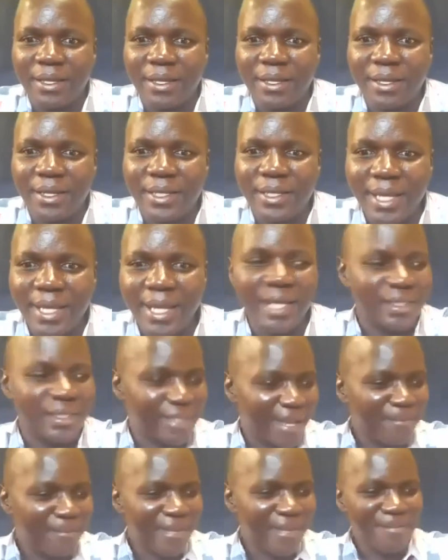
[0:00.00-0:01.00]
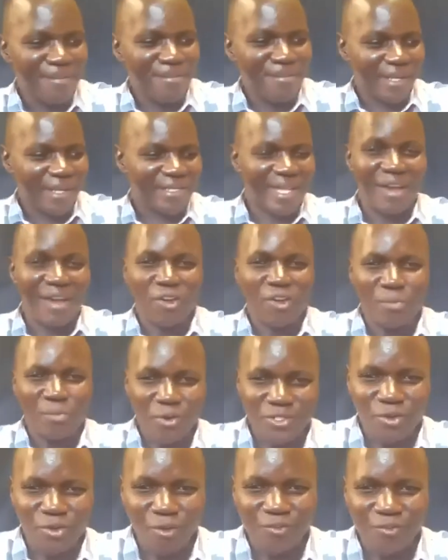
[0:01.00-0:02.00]
Yes, some they make sound.
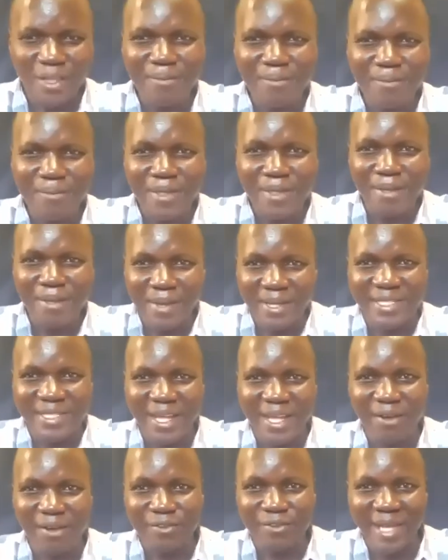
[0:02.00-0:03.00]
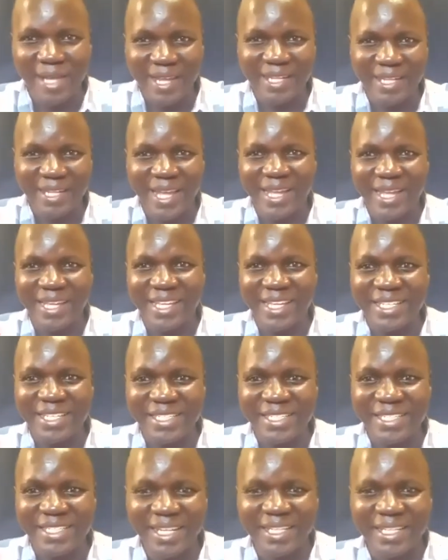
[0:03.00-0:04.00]
Most of them they make sound. I can
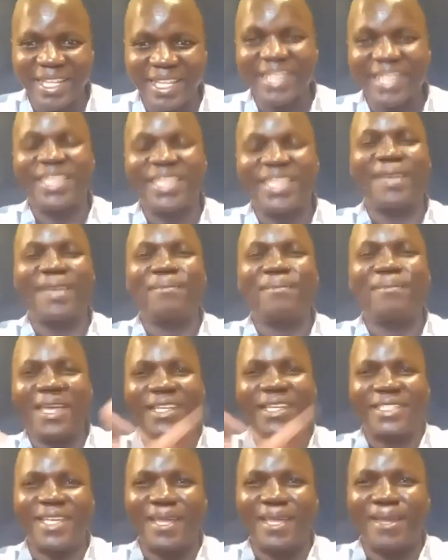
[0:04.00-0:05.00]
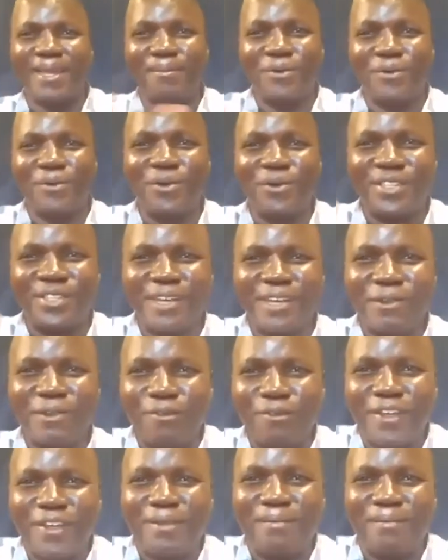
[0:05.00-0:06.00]
take. They keep their shape. Oh, thank you
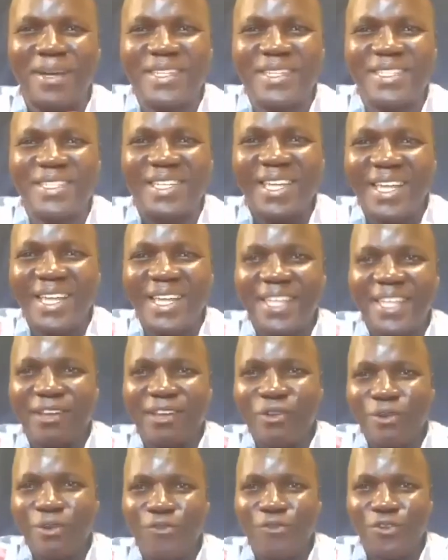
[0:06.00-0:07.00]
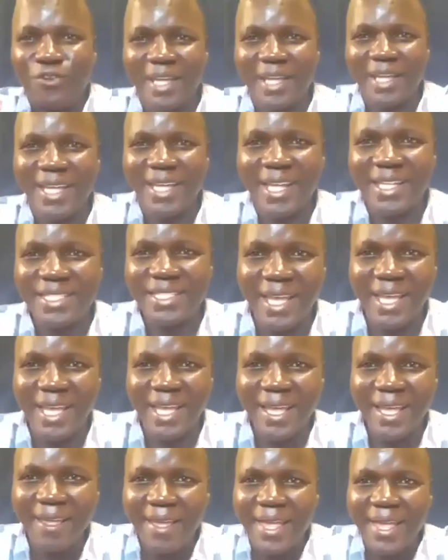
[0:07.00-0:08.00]
very much. Thank you for that answer.
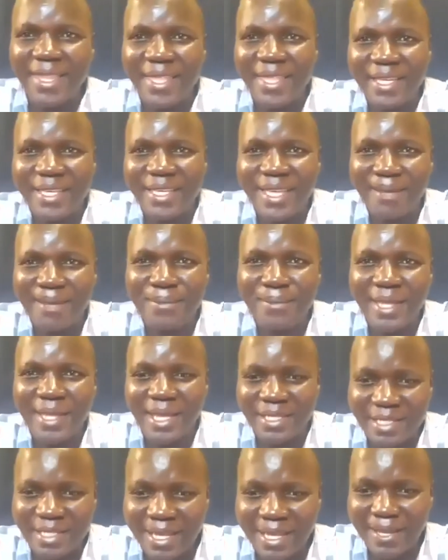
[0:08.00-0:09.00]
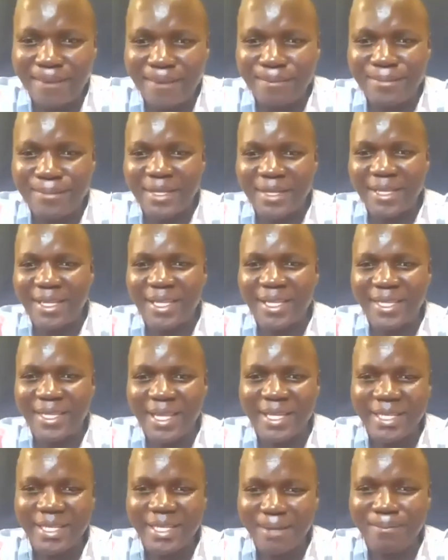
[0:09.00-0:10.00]
They keep their shape.
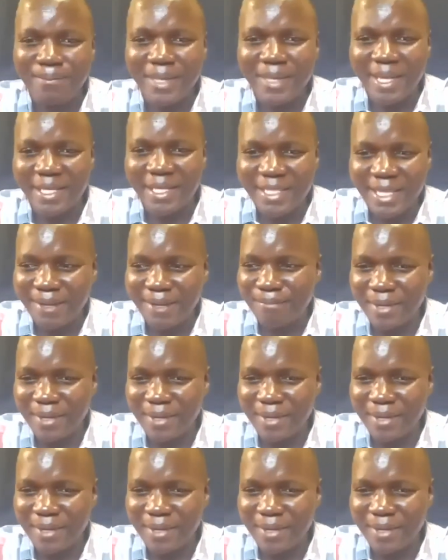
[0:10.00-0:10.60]
They keep their shape.